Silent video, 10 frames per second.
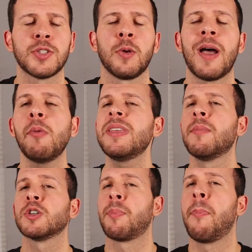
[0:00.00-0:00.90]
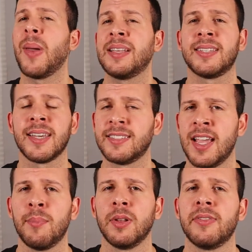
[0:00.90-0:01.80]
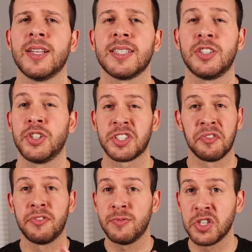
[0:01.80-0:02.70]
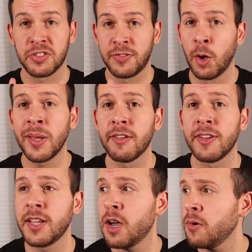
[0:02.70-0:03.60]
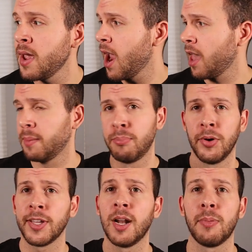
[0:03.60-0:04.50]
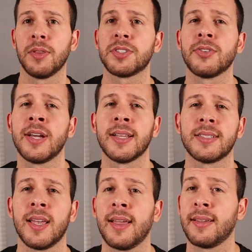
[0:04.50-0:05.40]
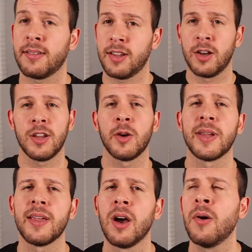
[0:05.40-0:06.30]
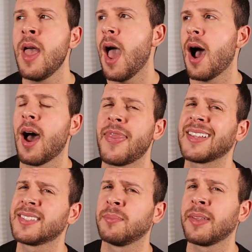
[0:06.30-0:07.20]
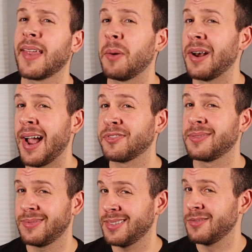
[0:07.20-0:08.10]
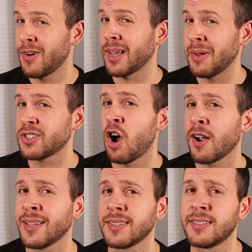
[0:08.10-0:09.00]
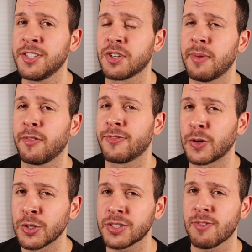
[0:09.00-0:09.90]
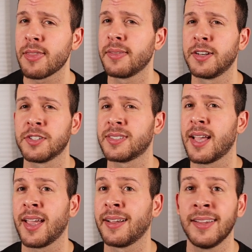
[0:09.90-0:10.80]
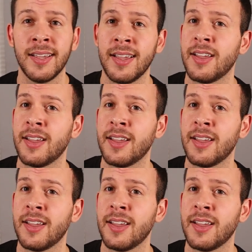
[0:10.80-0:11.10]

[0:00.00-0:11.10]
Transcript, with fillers: So that would be the most basic example of this is just a, just filming a video and then putting it up on the screen and saying, here, here we go. Uh, that's something that I would have recommend talking to the teacher about first rather than just saying,